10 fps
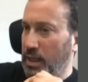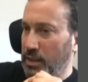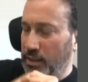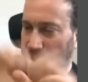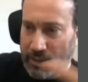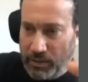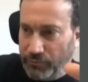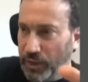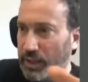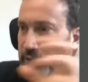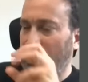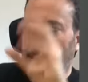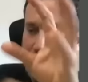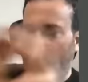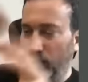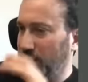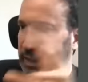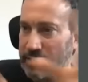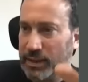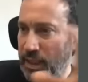and then dividing it into
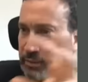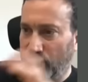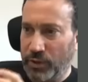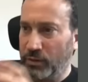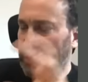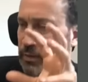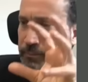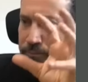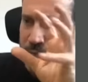600